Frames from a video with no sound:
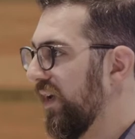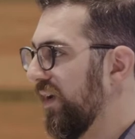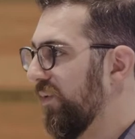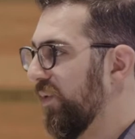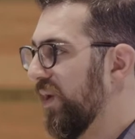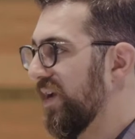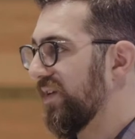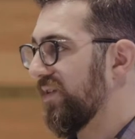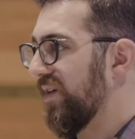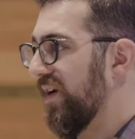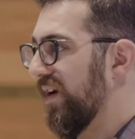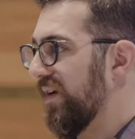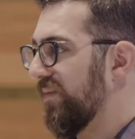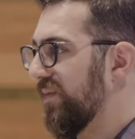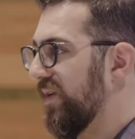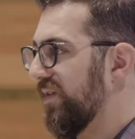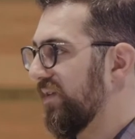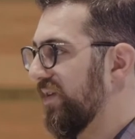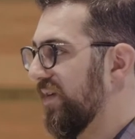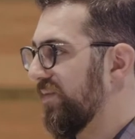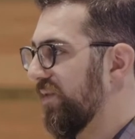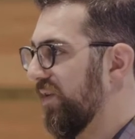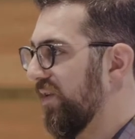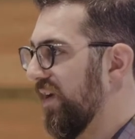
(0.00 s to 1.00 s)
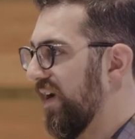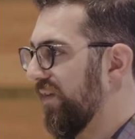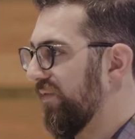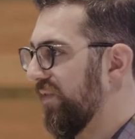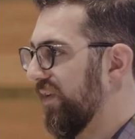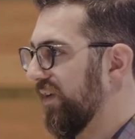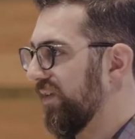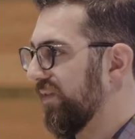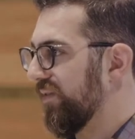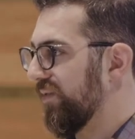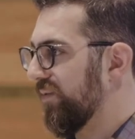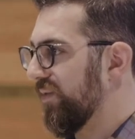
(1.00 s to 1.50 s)
And we're not talking about
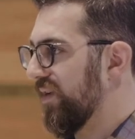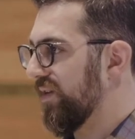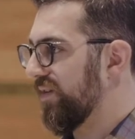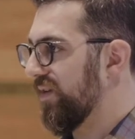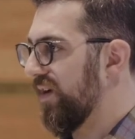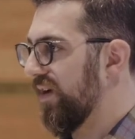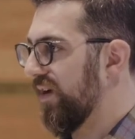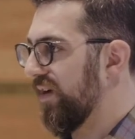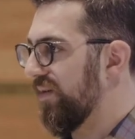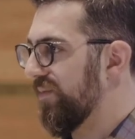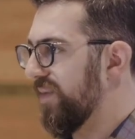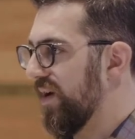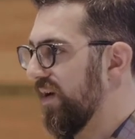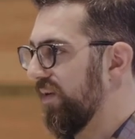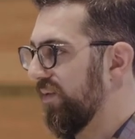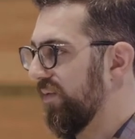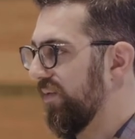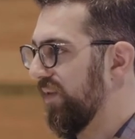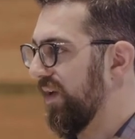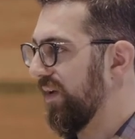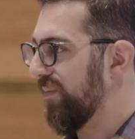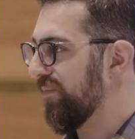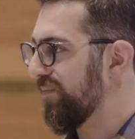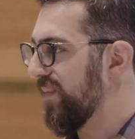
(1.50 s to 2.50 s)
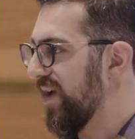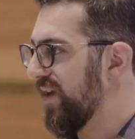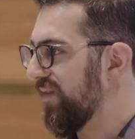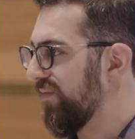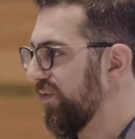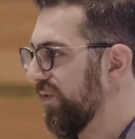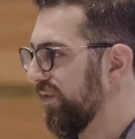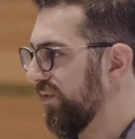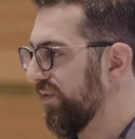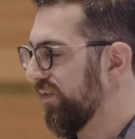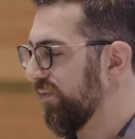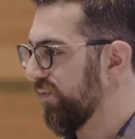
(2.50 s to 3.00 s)
demographics. We're not talking about like
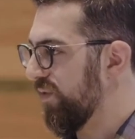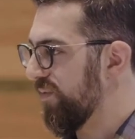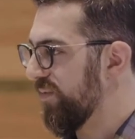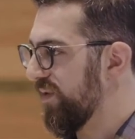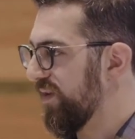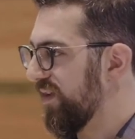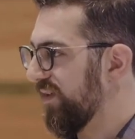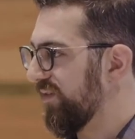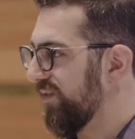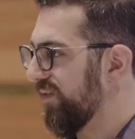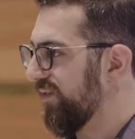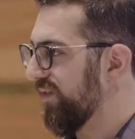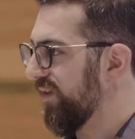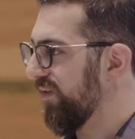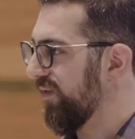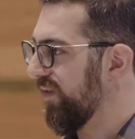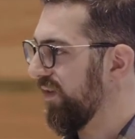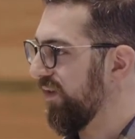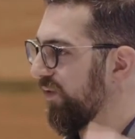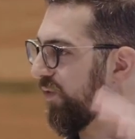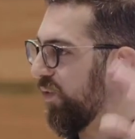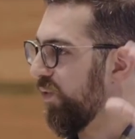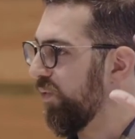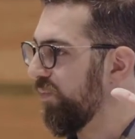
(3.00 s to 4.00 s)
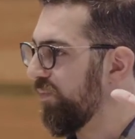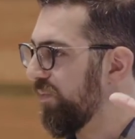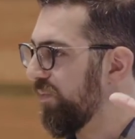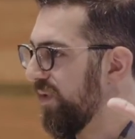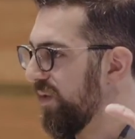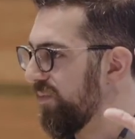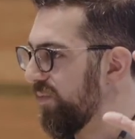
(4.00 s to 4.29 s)
men versus women necessarily, or old